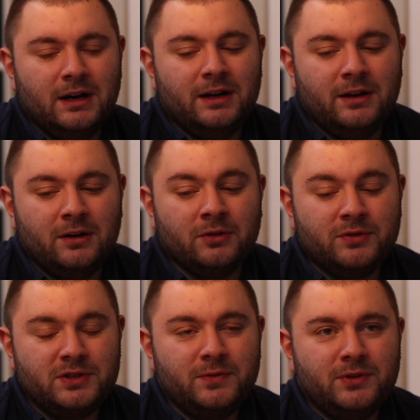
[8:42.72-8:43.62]
I know.
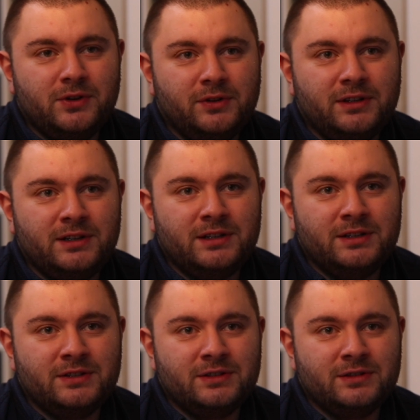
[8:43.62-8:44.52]
Christopher Nolan
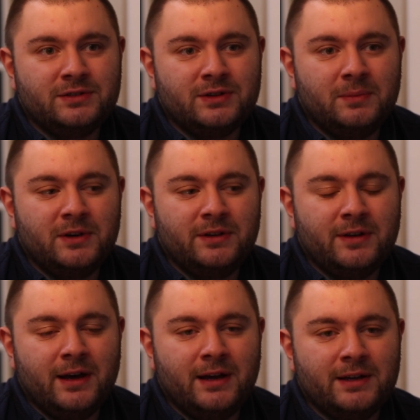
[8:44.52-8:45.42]
is somebody
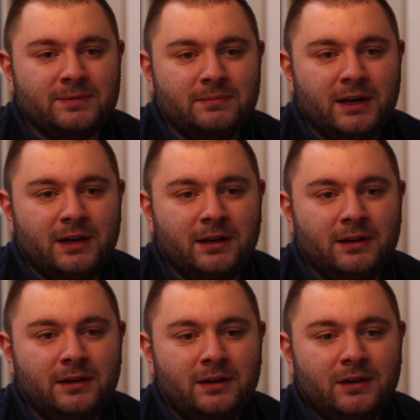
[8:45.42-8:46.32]
that has
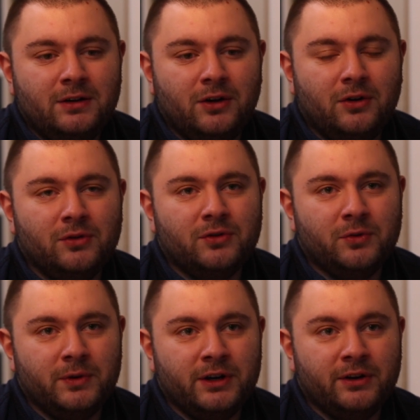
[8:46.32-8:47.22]
made a whole
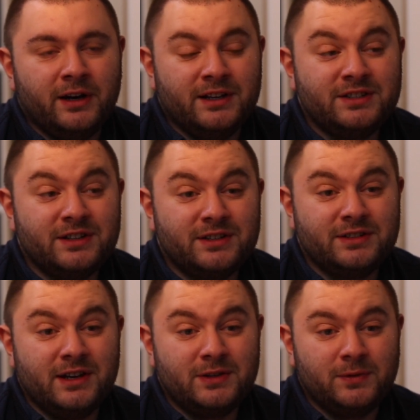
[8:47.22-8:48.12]
career and a
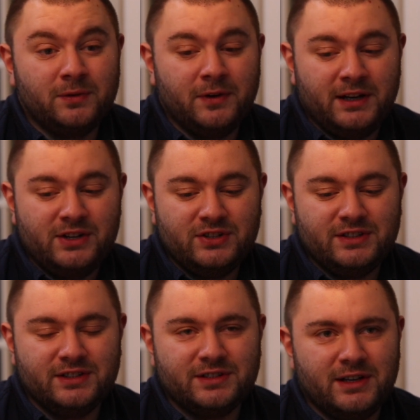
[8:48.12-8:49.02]
financially
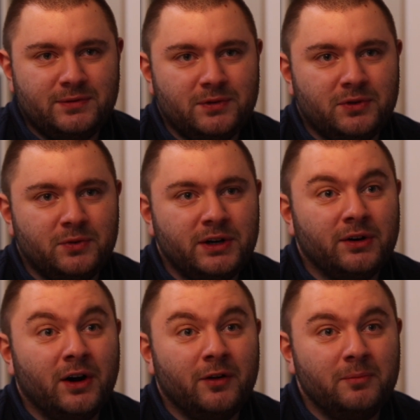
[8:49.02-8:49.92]
successful
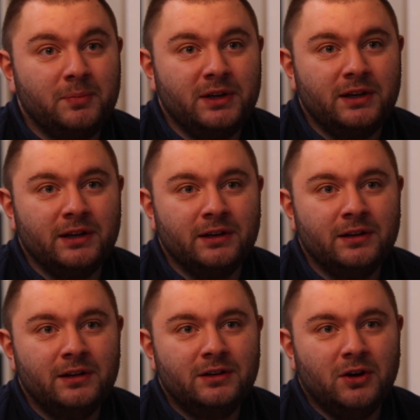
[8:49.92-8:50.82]
career off being
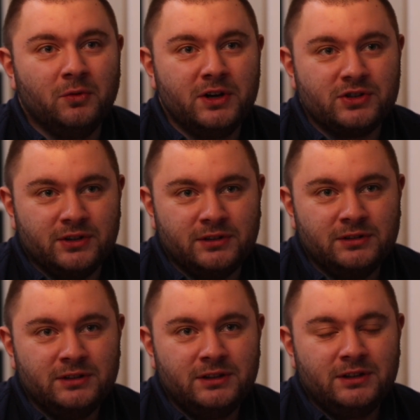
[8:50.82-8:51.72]

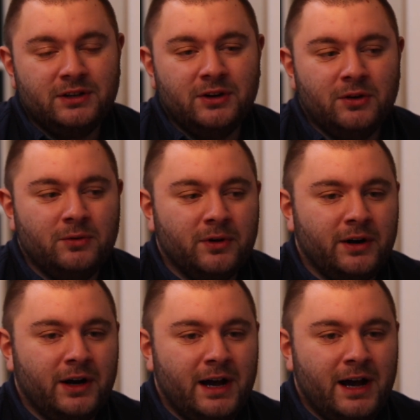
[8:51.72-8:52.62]
original. You know,
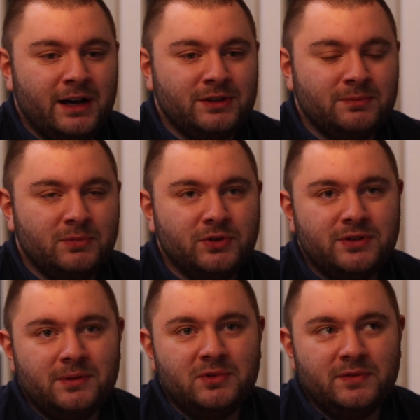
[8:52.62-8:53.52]
whereas
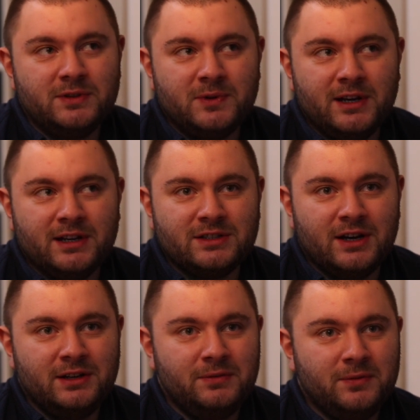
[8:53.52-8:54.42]
most of the movies we get
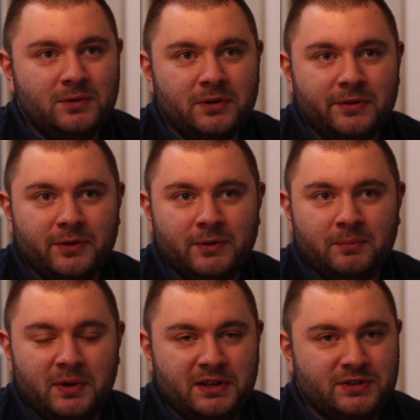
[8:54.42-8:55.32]
excited for, they're
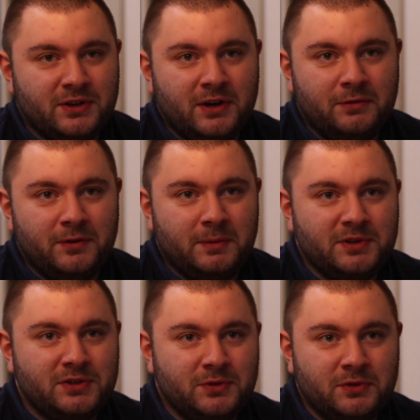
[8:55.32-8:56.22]
based off
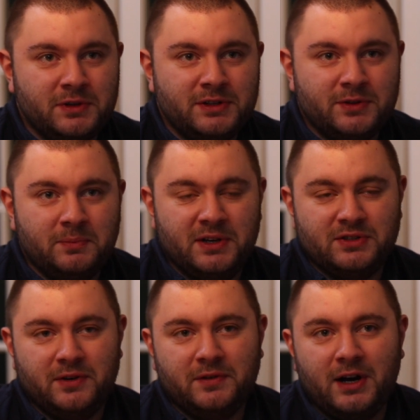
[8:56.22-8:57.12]
famous stories, they're
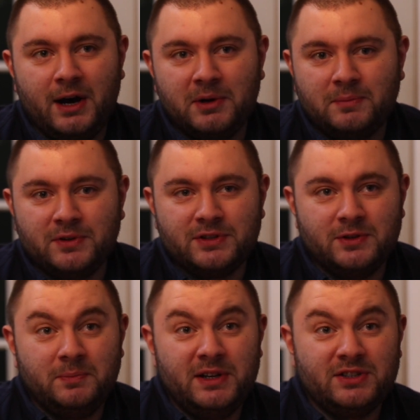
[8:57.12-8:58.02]
based off comic books,
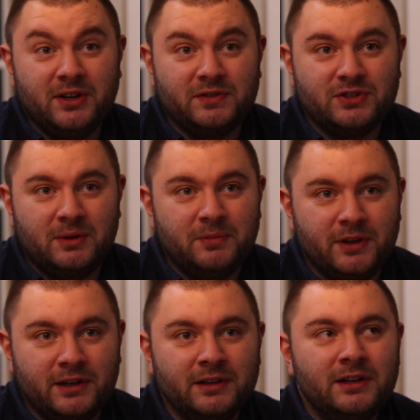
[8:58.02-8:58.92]
they're based off
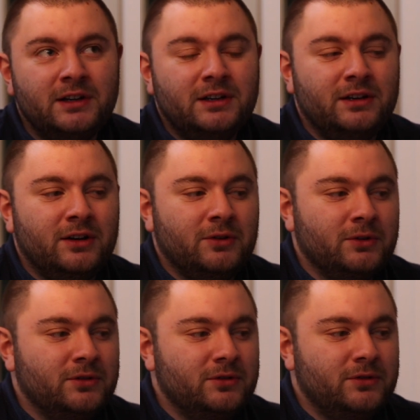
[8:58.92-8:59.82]
something. You
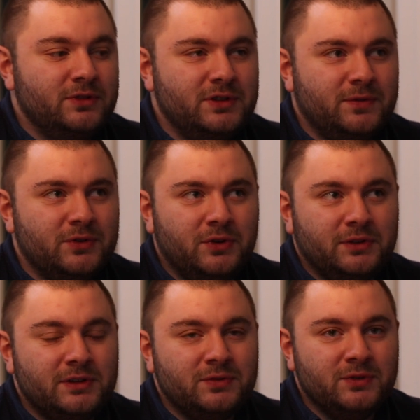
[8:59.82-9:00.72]
know, Christopher
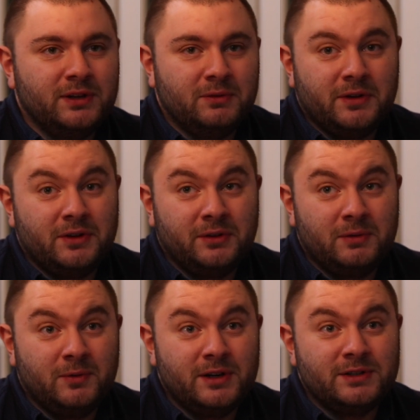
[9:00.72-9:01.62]
Nolan is really one of the
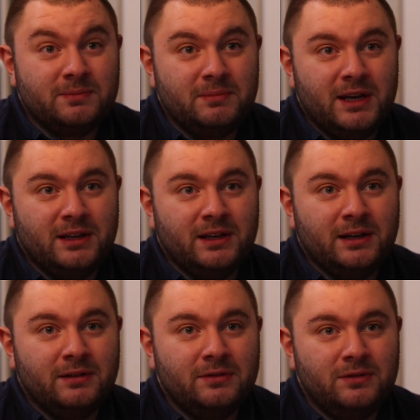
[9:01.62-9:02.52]
only ones
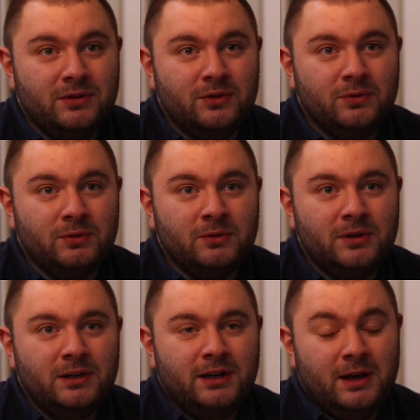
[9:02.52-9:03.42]
making new,
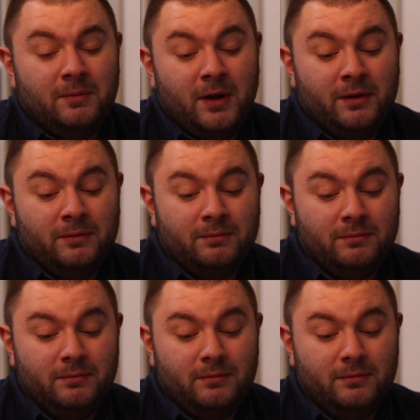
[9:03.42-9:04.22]
and